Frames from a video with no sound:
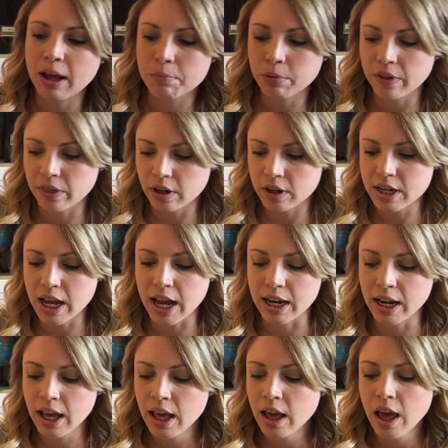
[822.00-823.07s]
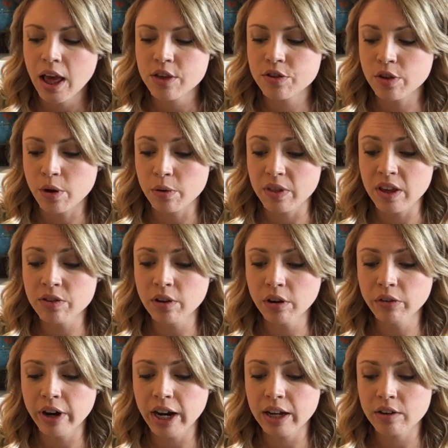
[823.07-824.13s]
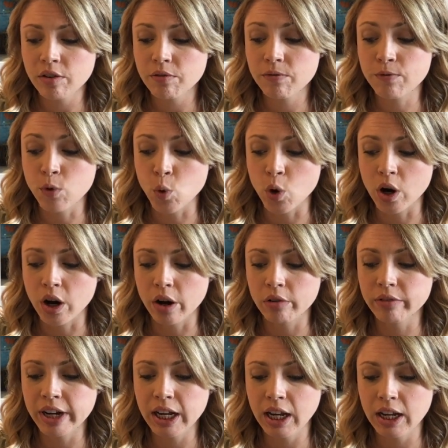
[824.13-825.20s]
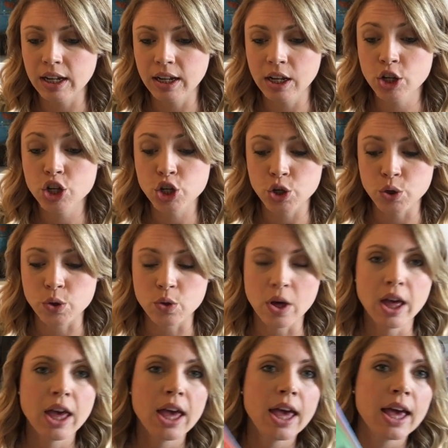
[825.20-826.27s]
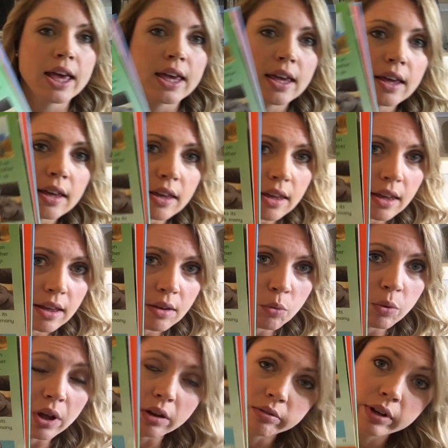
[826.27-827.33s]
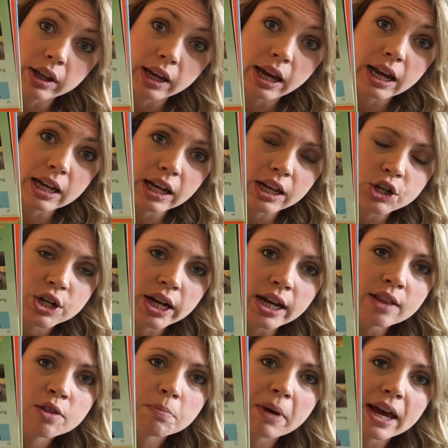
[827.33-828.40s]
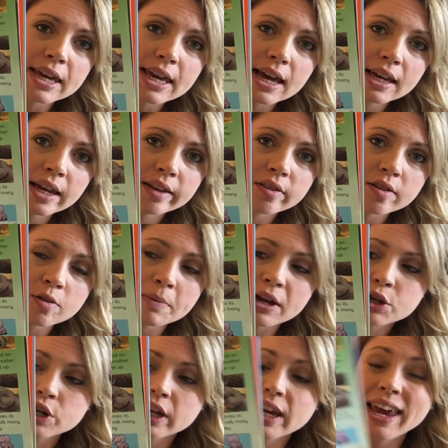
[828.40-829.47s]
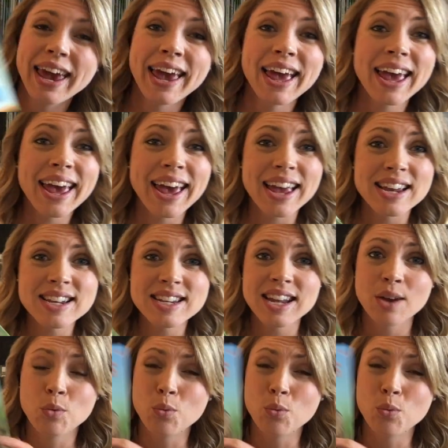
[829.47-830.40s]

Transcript: up when they're done. So these are great for reading to, well, really any age kids, but young kids especially. And